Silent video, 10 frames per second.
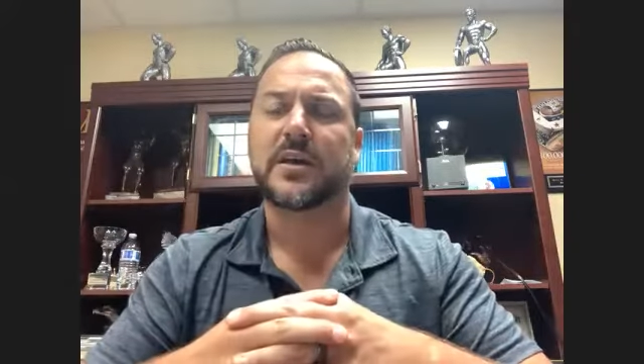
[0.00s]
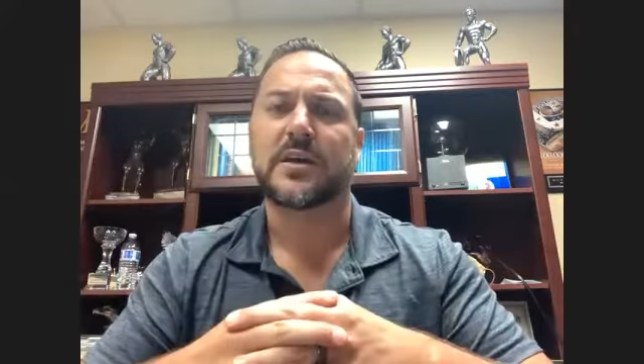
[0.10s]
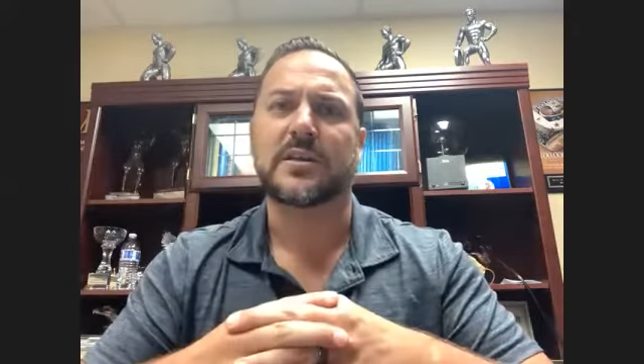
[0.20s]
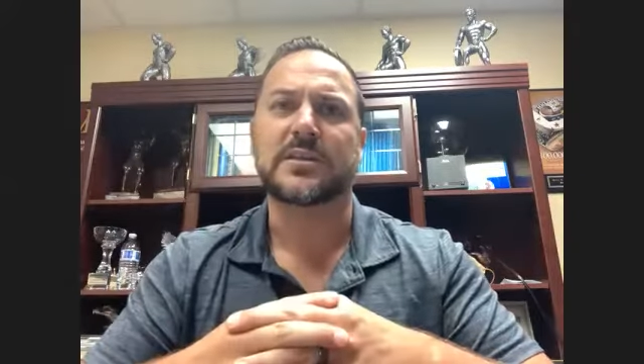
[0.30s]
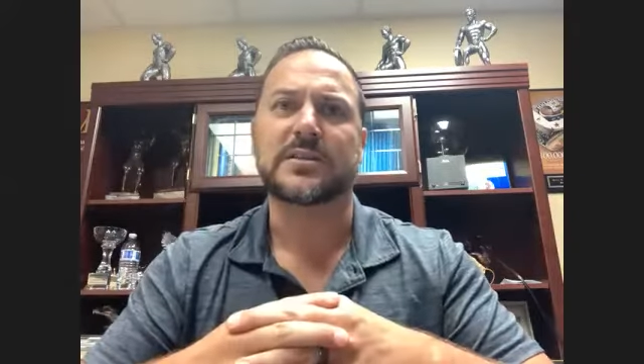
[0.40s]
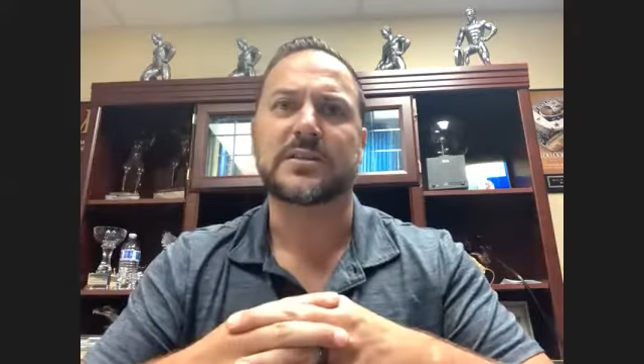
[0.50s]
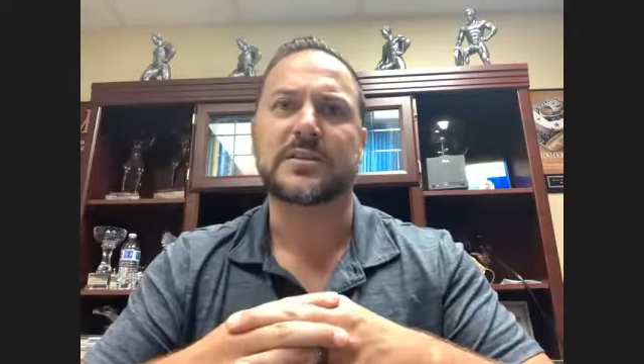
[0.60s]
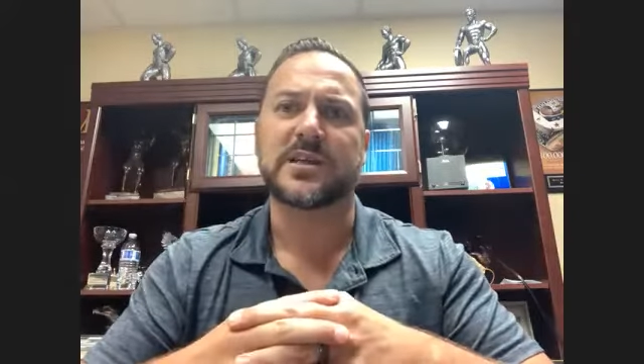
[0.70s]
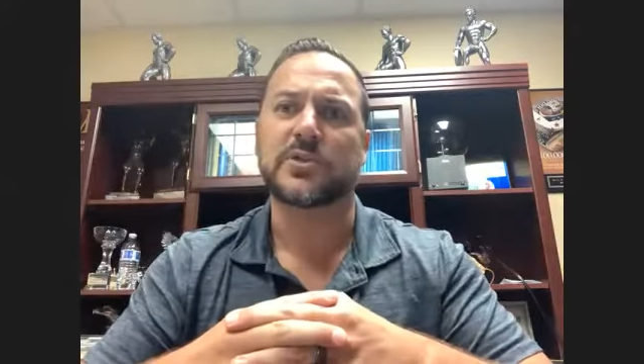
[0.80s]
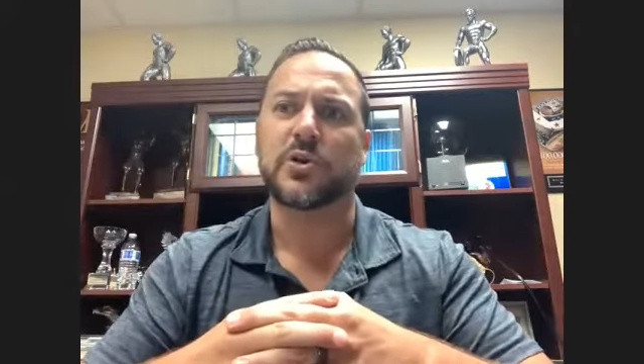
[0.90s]
these
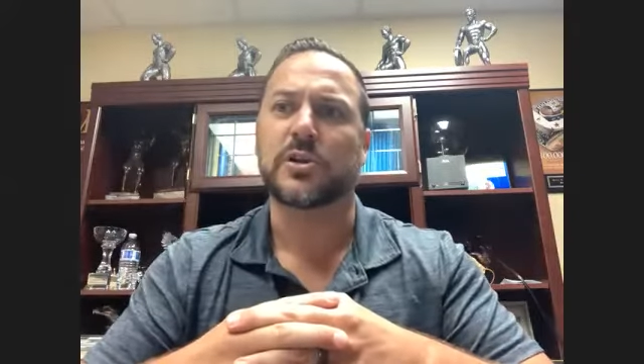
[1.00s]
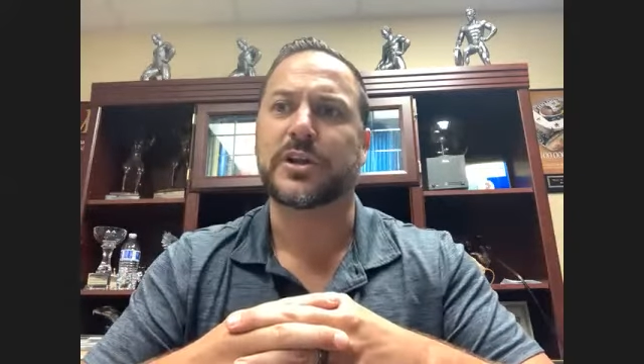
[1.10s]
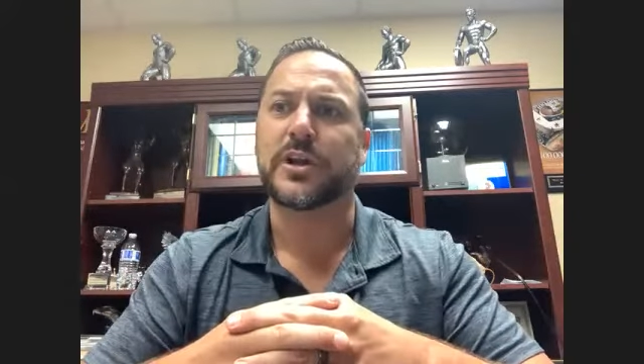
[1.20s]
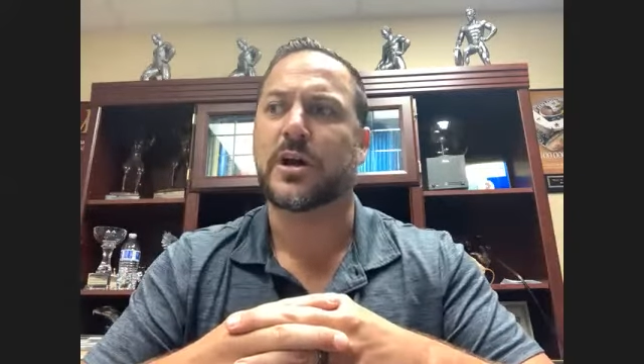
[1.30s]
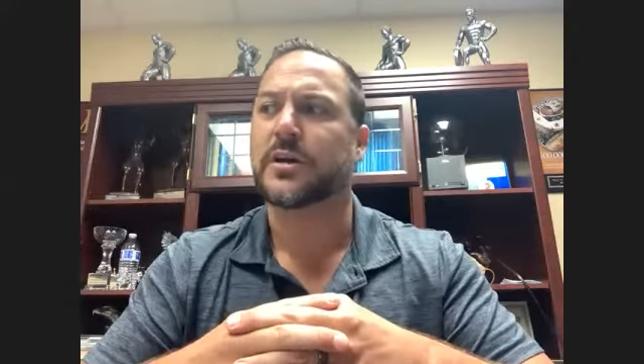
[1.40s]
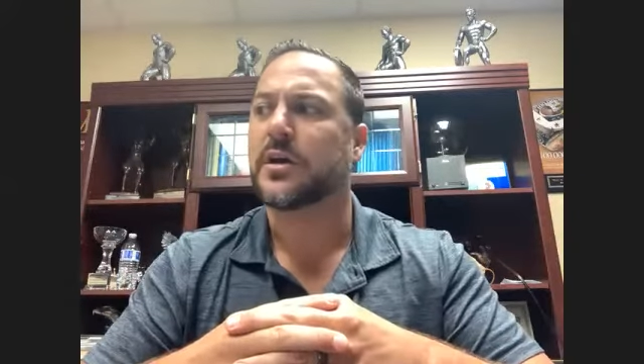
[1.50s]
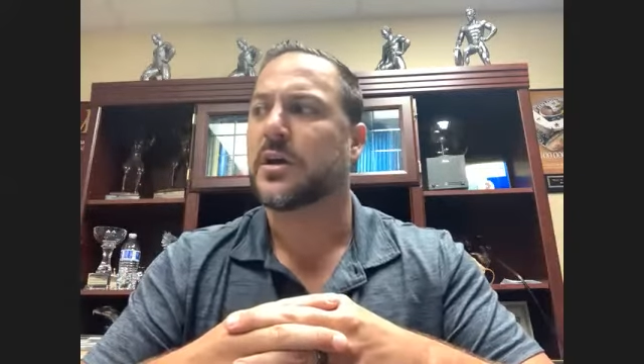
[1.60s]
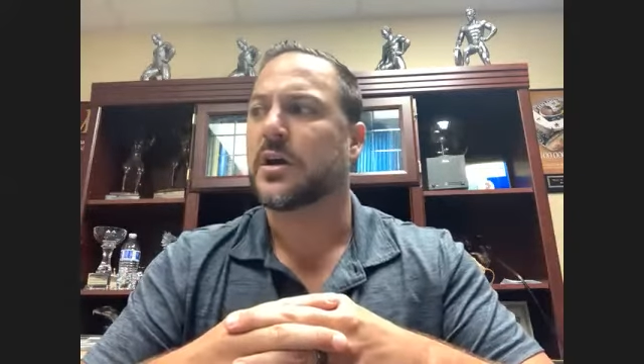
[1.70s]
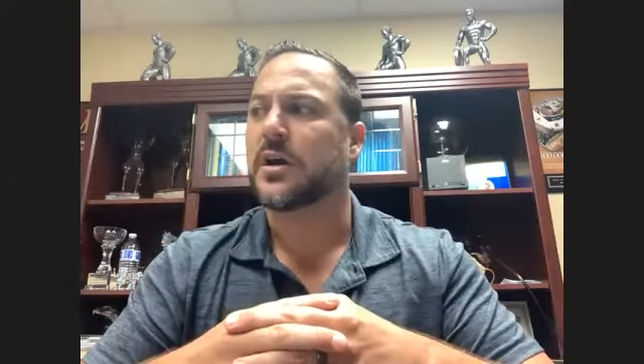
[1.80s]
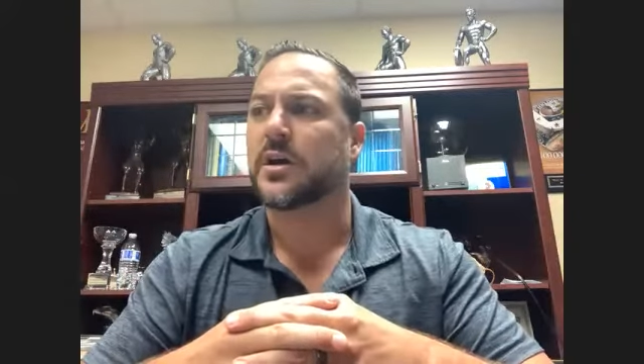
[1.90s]
concepts early on,
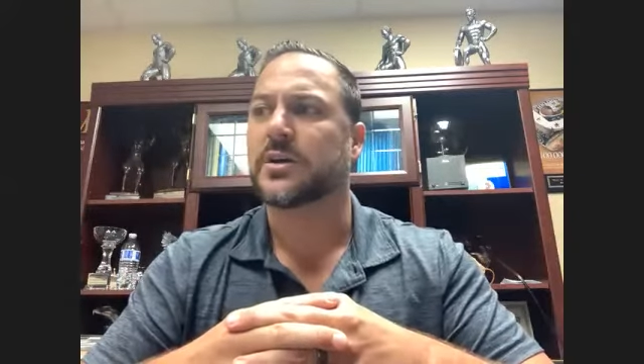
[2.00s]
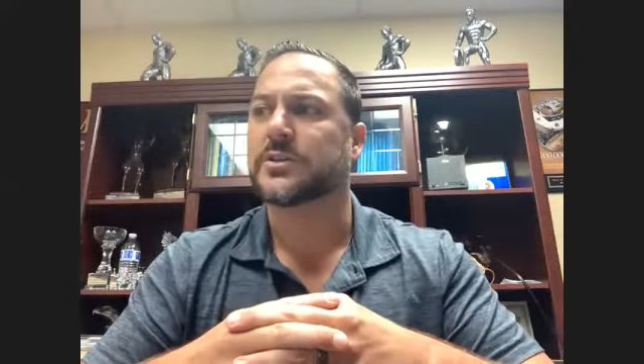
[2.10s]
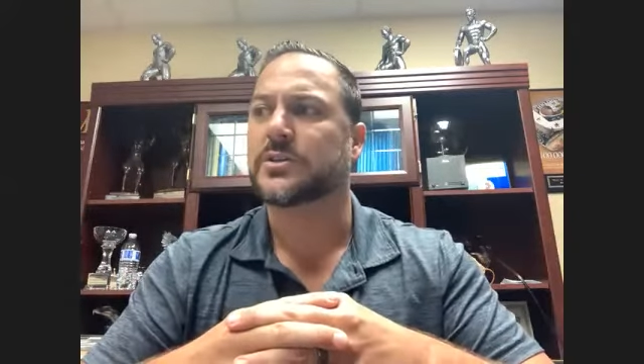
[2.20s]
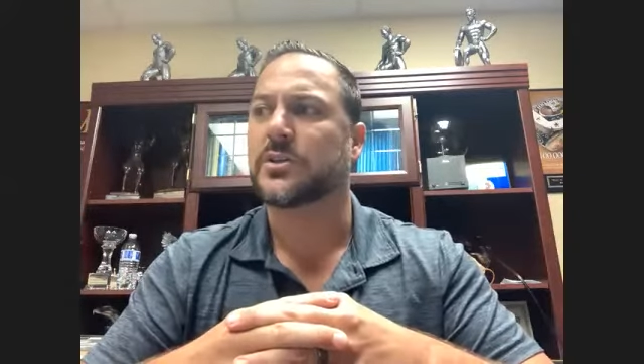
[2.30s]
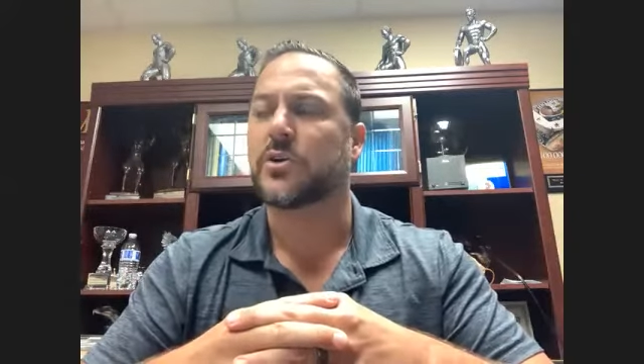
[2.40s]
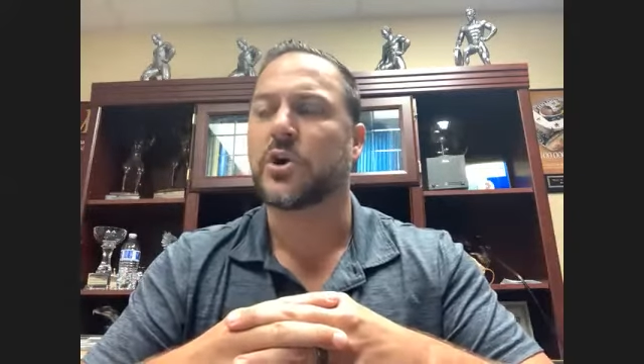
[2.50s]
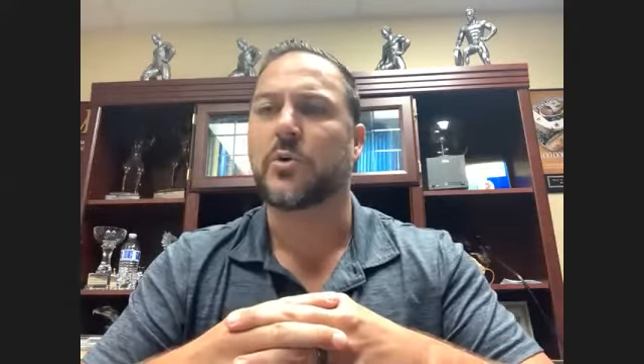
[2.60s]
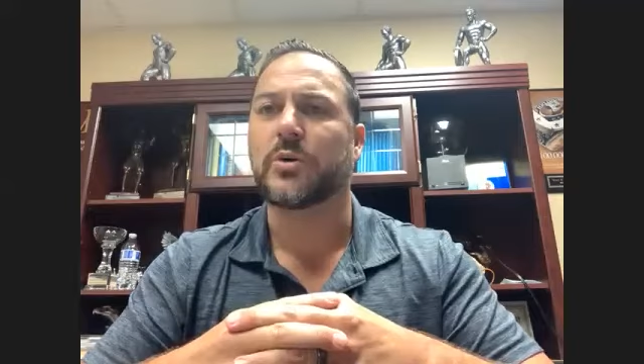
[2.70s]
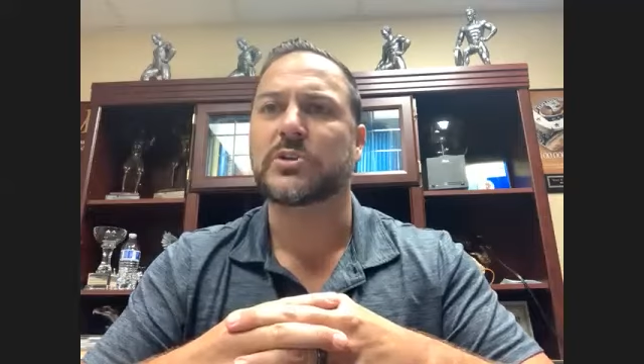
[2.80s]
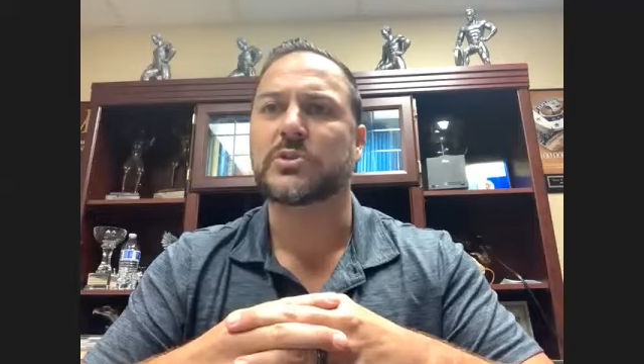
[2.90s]
because uh, you know, going
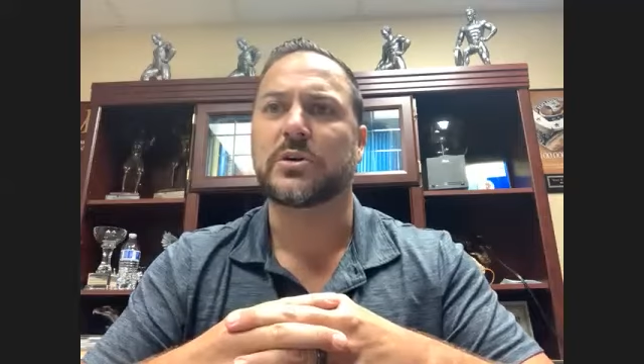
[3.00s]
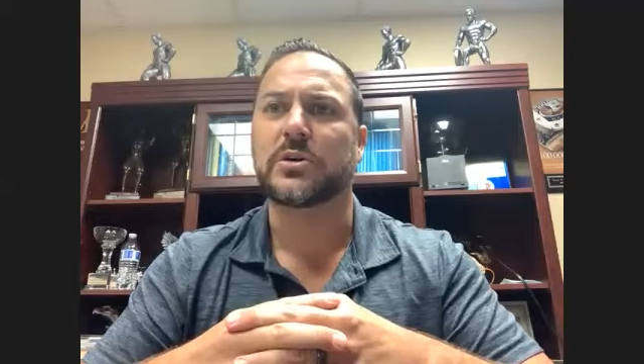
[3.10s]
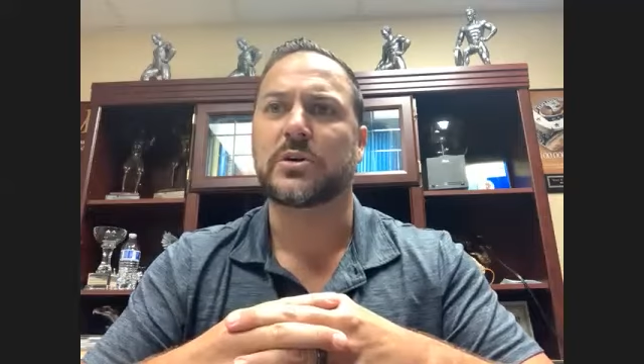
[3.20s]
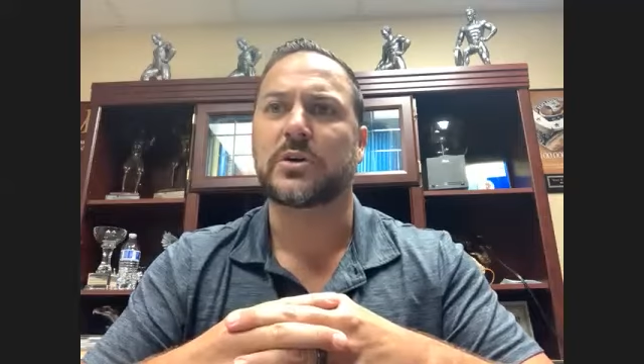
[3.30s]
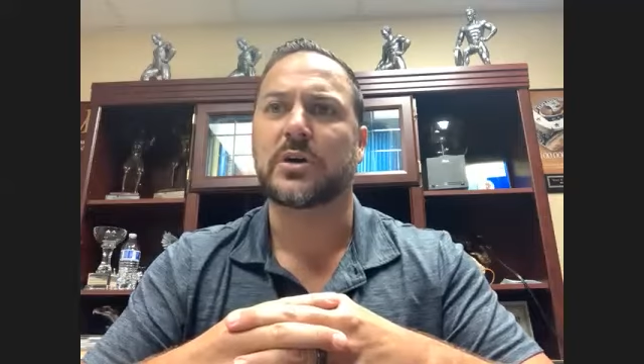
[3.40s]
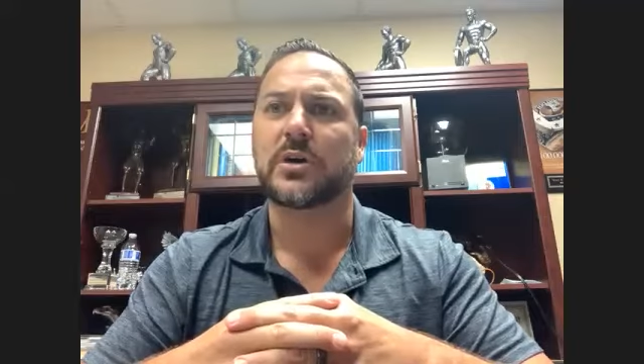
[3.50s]
into a,